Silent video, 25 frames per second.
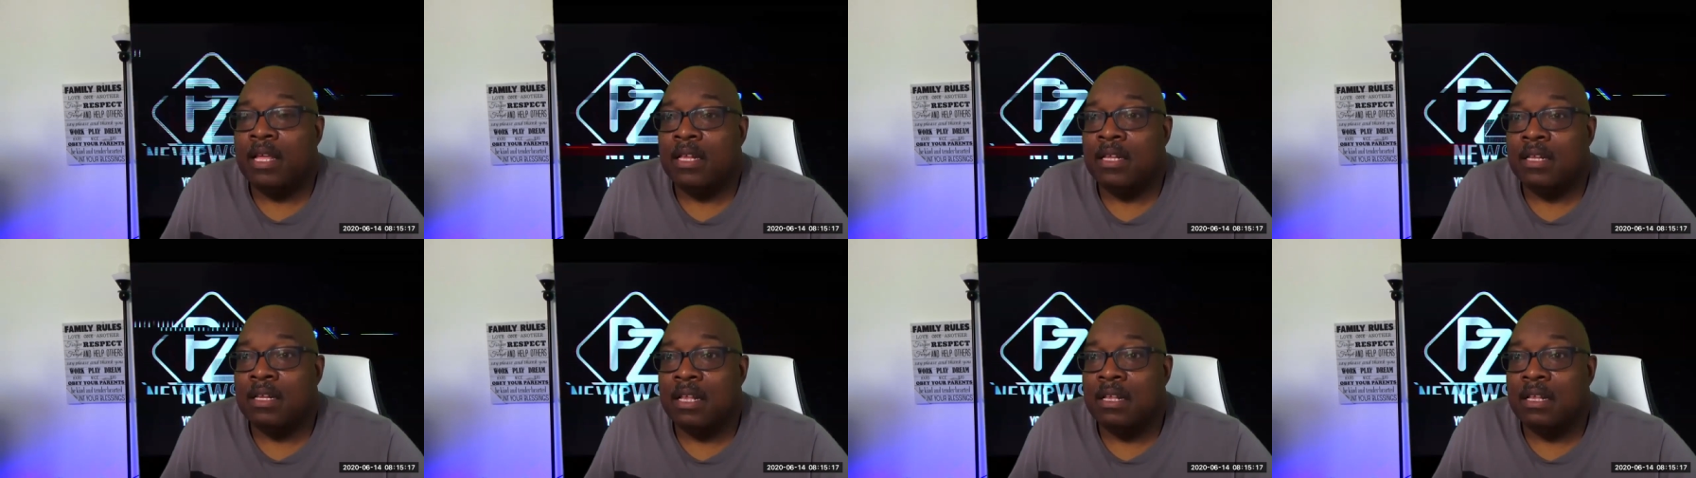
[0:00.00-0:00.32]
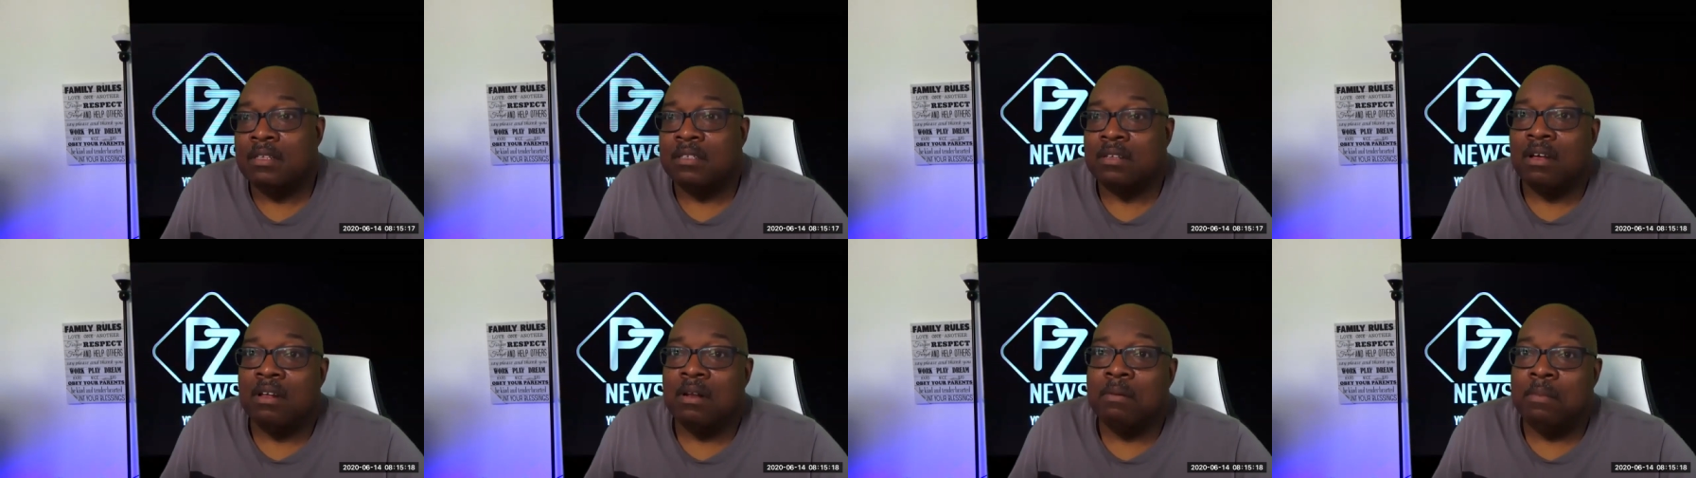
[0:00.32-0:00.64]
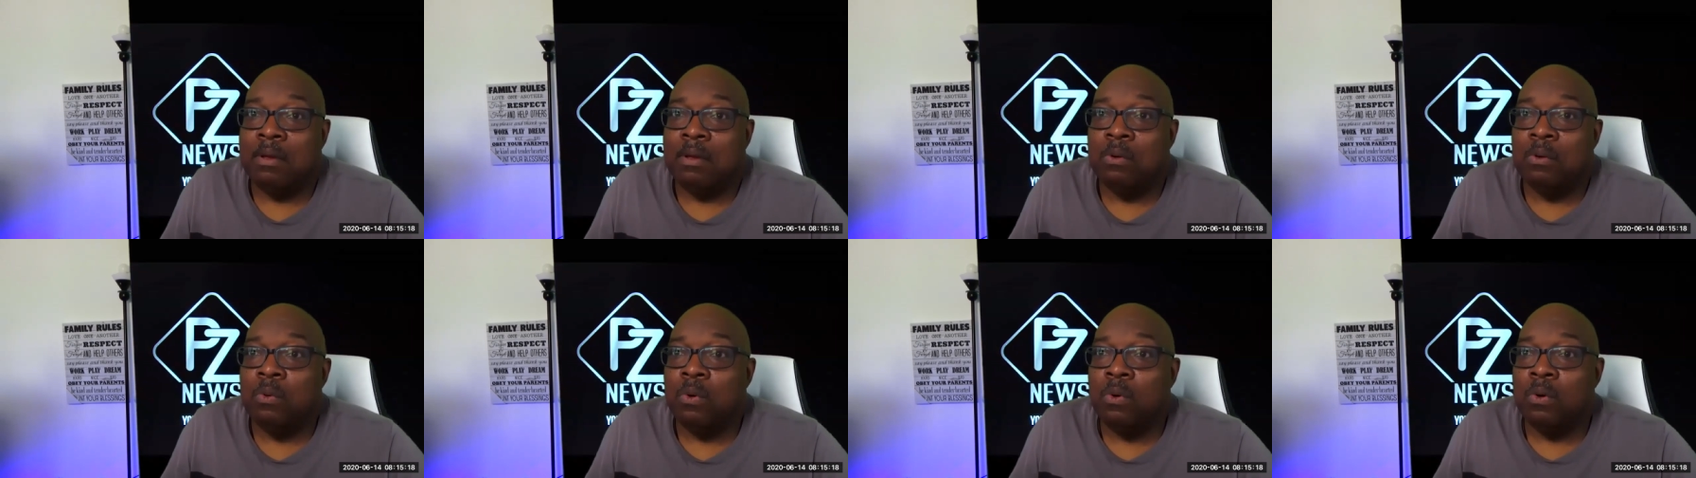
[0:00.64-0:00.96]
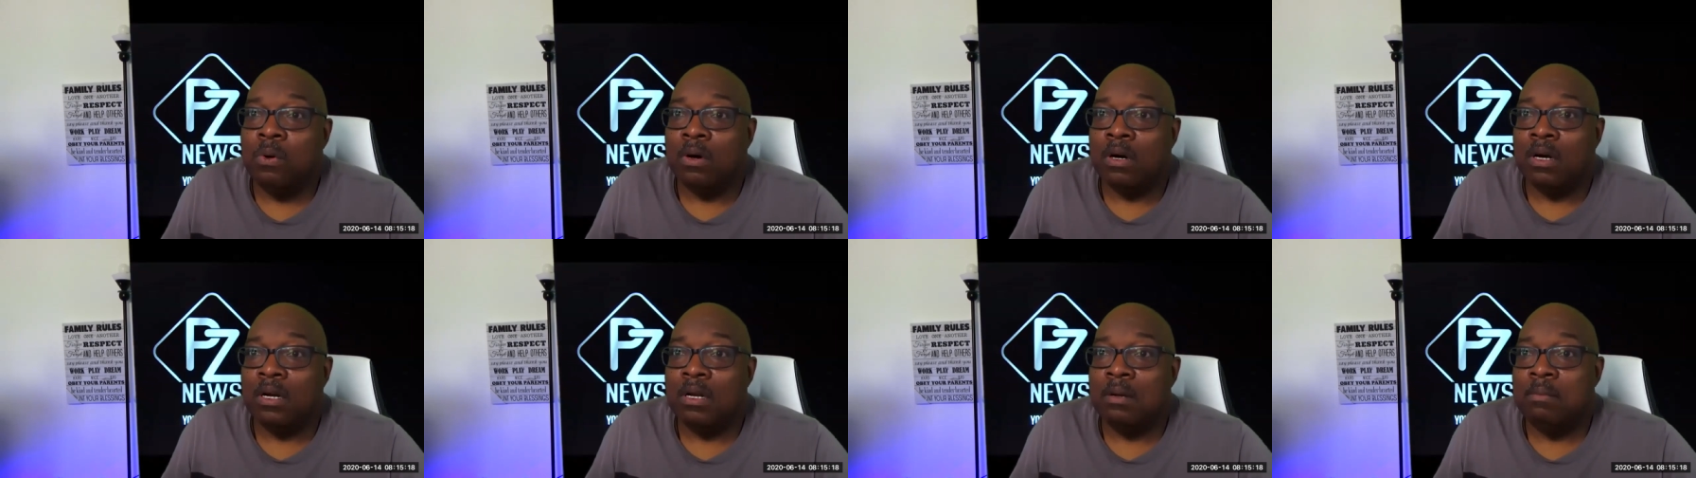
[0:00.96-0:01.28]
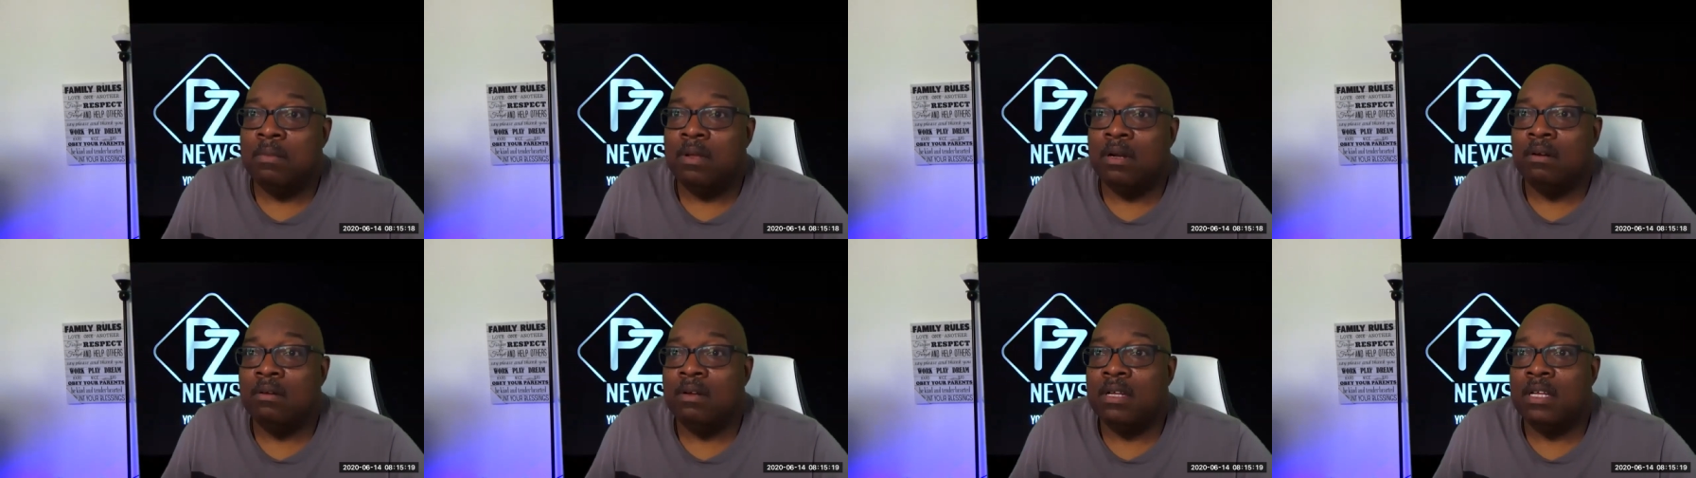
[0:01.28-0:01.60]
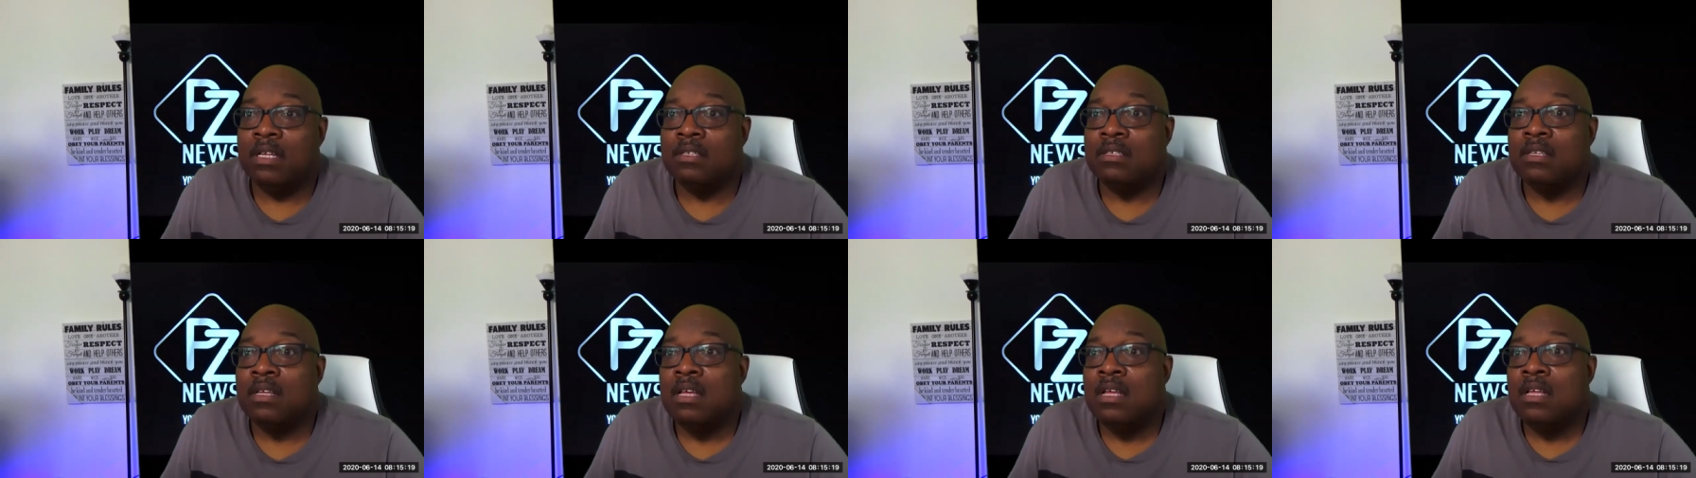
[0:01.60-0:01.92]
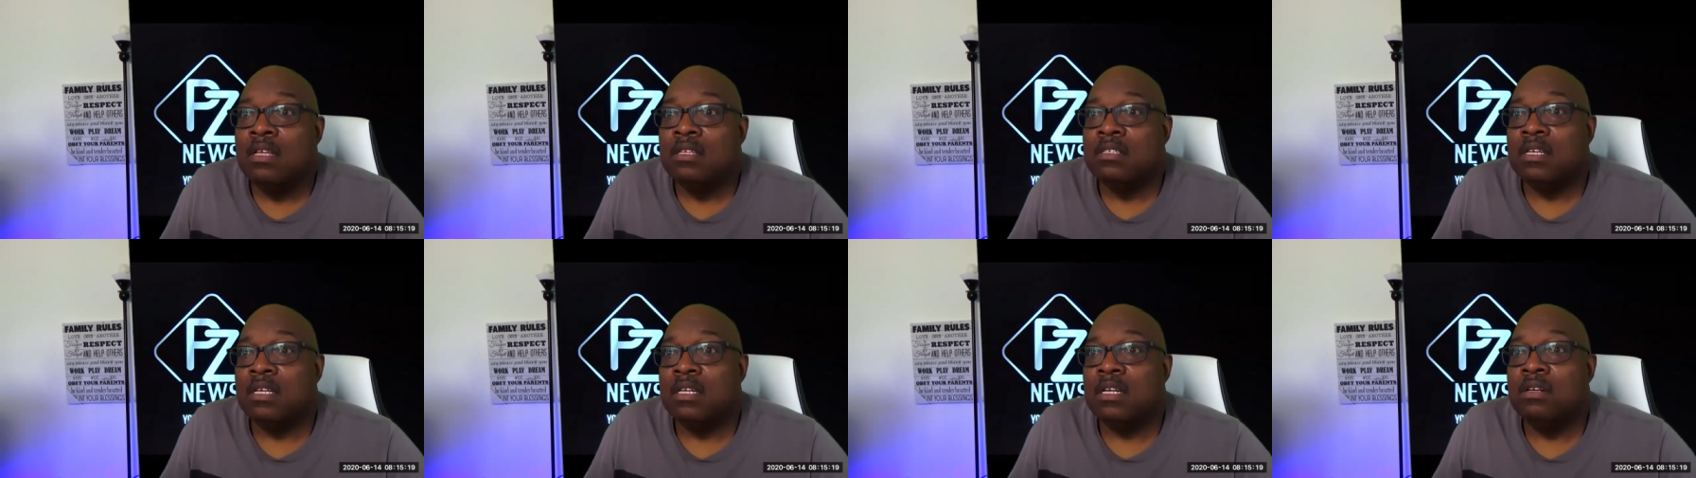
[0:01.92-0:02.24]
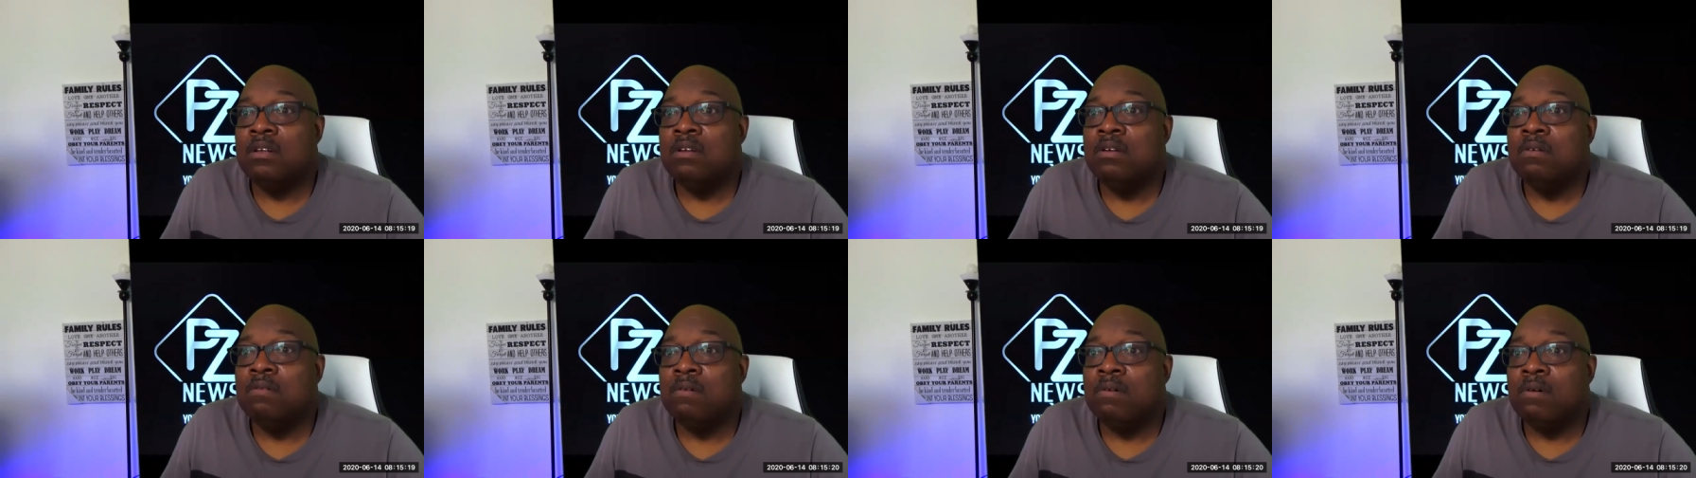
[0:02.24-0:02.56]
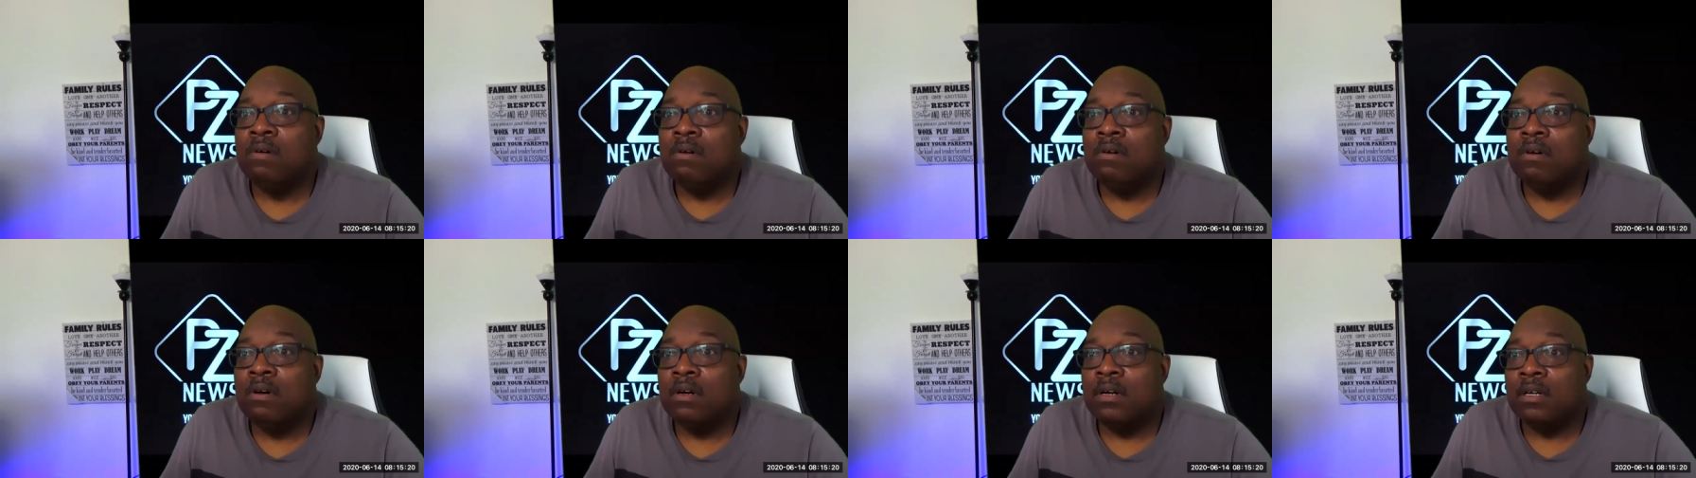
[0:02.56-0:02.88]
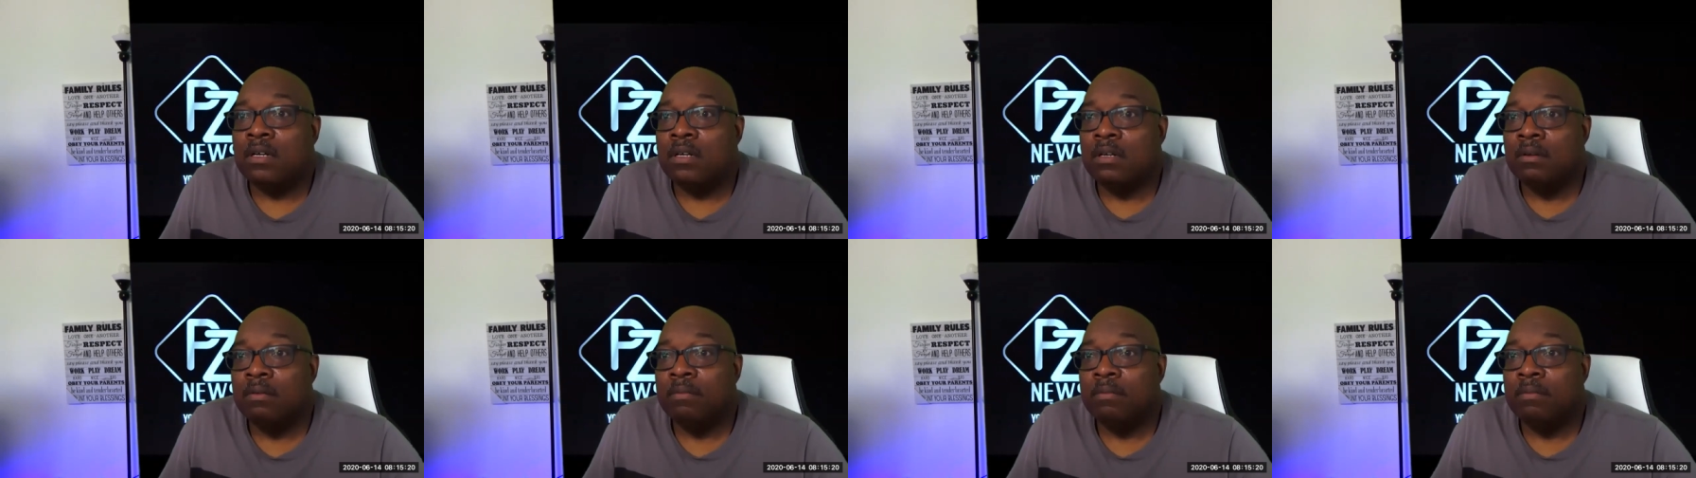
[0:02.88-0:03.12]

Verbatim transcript: it's going to be war in the Middle East. So the New World Order.